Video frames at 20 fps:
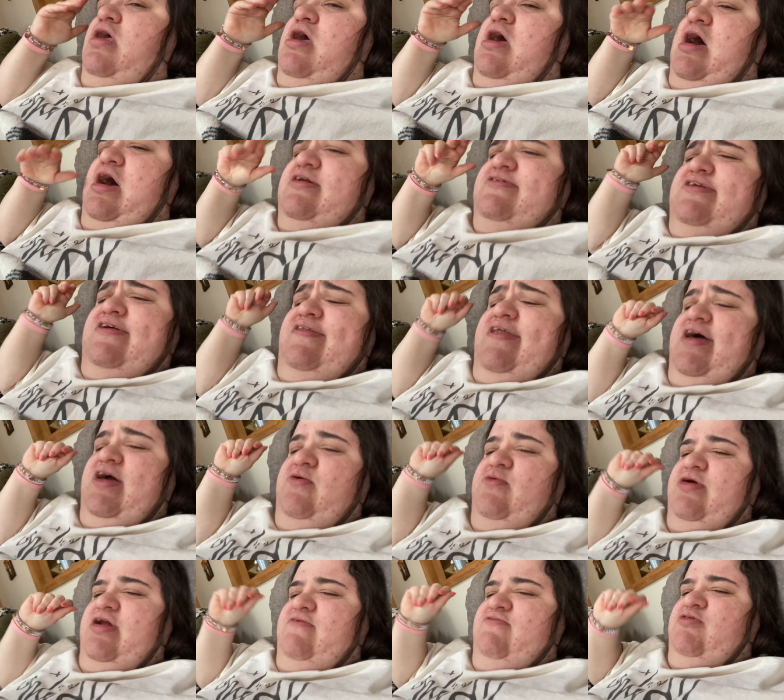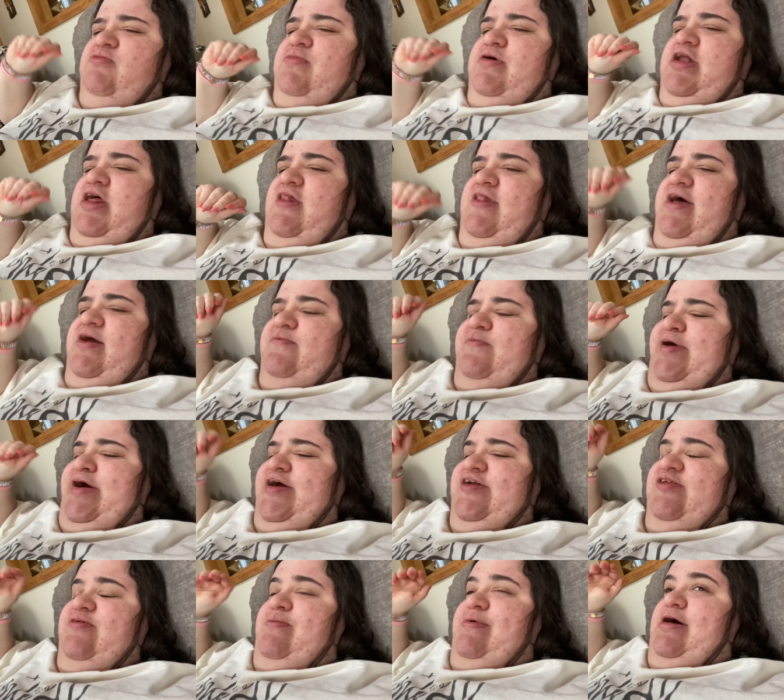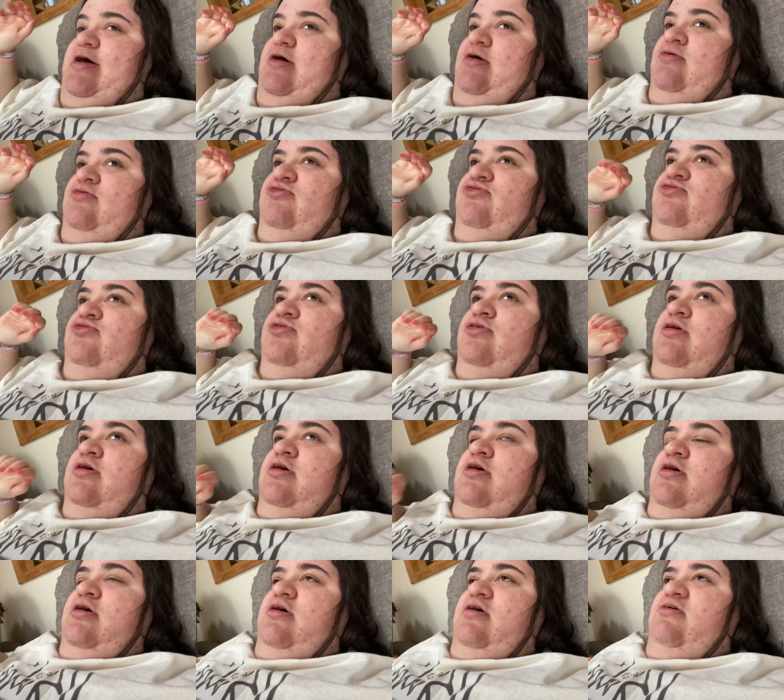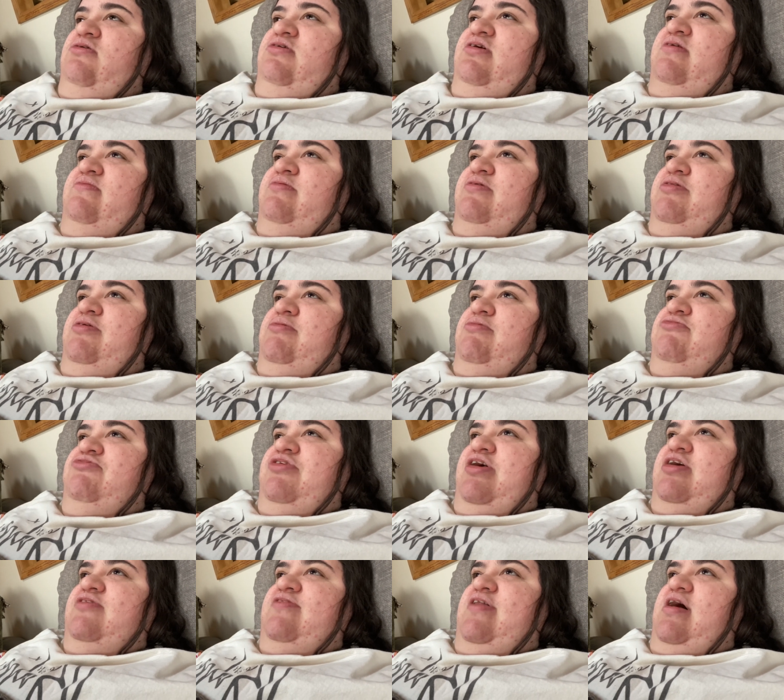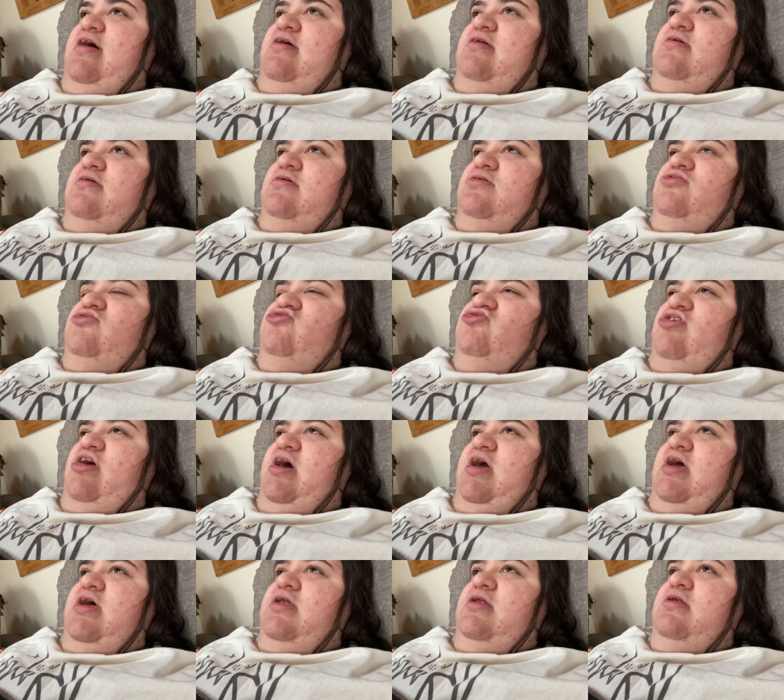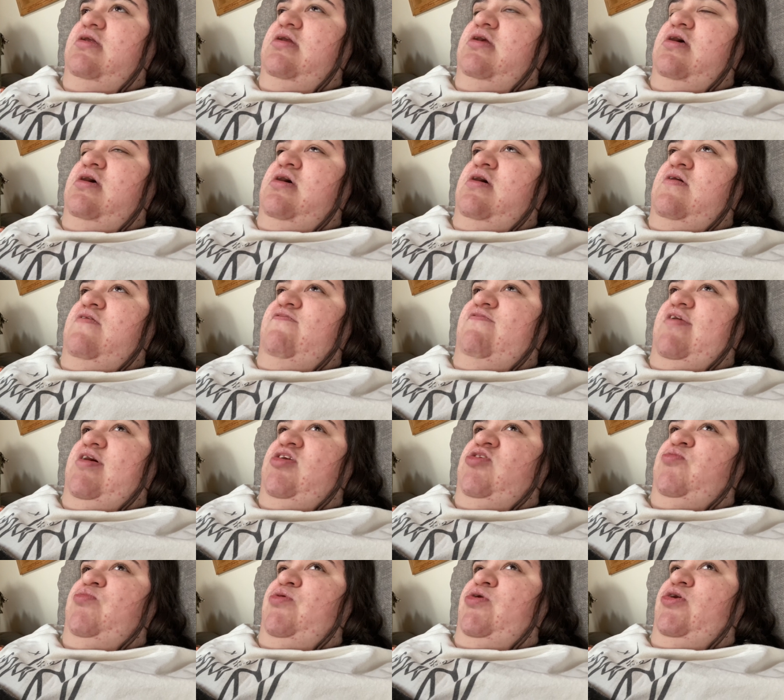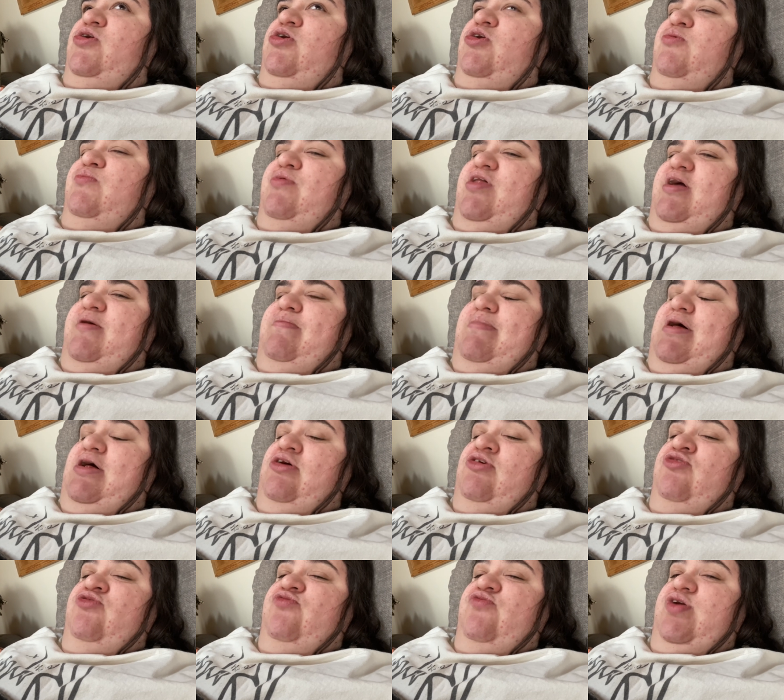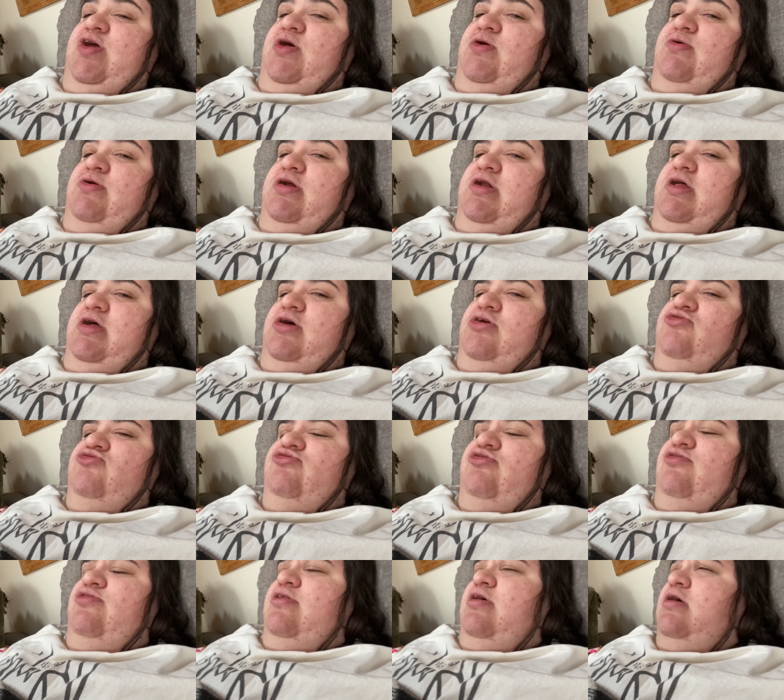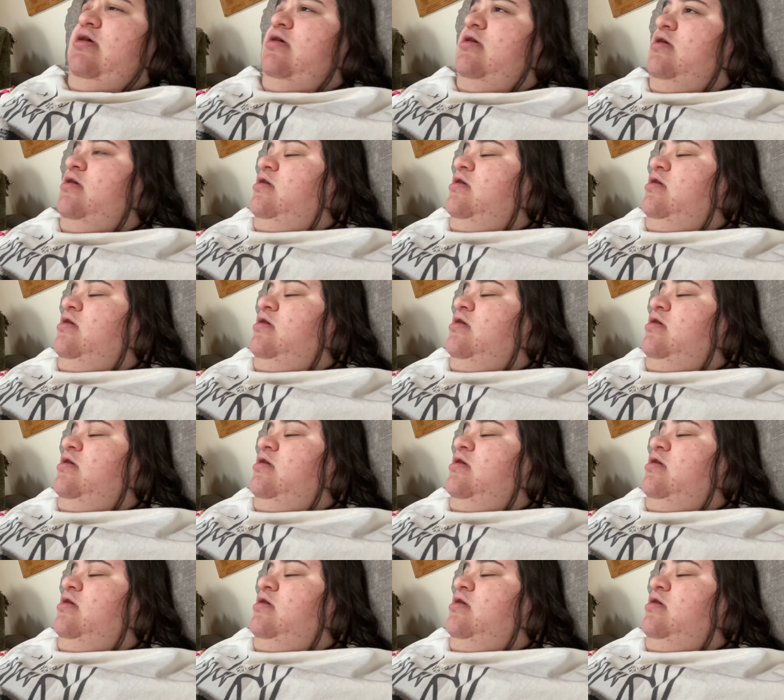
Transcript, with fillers: I did like when everybody like rang the bells or whatever. There was like that giant Facebook group like Bells for Unity or something.